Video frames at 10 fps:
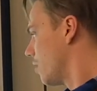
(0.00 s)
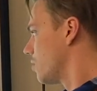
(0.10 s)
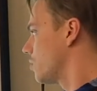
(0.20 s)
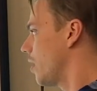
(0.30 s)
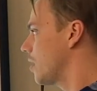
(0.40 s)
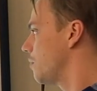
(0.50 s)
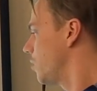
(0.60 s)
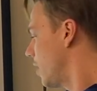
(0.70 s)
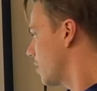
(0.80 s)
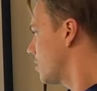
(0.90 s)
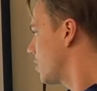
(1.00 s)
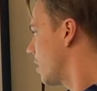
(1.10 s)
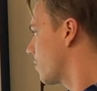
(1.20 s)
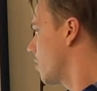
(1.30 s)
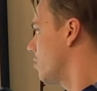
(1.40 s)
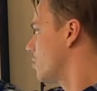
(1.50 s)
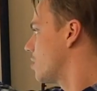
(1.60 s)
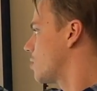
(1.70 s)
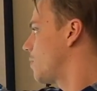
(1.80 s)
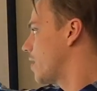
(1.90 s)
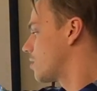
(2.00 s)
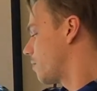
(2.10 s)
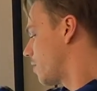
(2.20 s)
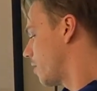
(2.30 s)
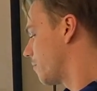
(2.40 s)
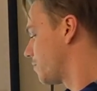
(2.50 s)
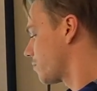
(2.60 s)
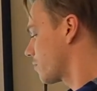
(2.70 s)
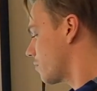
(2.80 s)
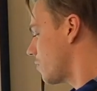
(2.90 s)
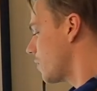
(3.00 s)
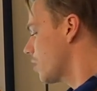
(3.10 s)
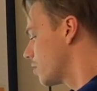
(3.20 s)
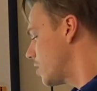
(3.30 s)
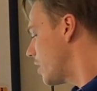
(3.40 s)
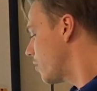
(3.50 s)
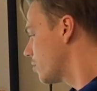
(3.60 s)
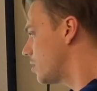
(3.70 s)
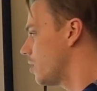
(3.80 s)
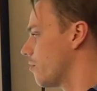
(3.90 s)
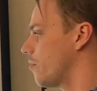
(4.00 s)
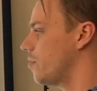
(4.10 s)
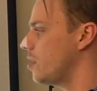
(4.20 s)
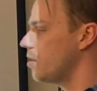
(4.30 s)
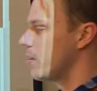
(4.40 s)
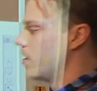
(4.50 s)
So I can plug this in. I'm going to use this space up here. T equals d over v.